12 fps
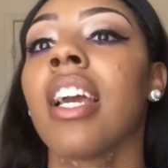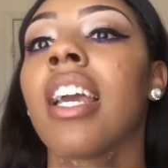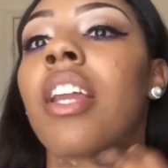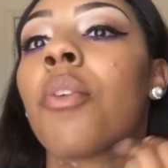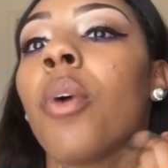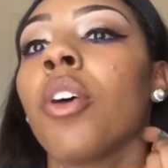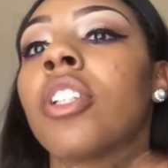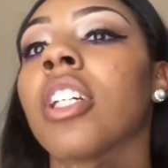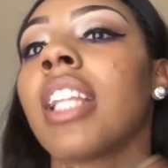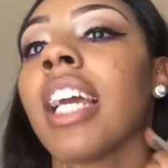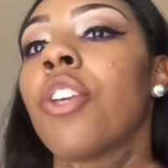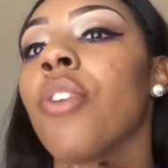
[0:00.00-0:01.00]
and it won't look
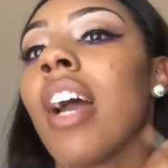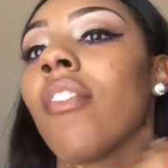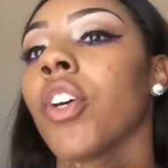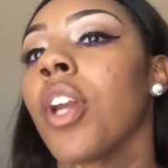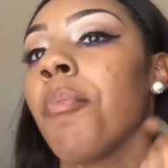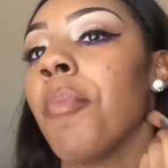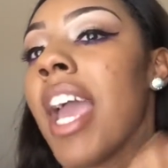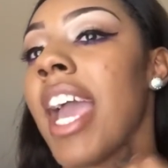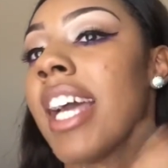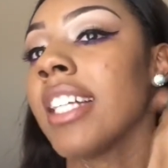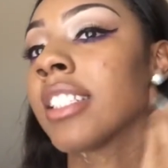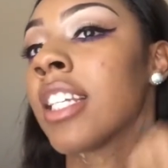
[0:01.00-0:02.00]
like you have on a
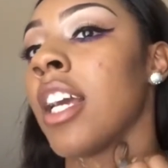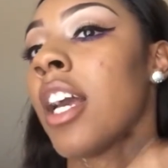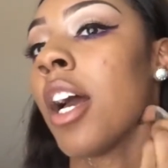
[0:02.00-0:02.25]
mask,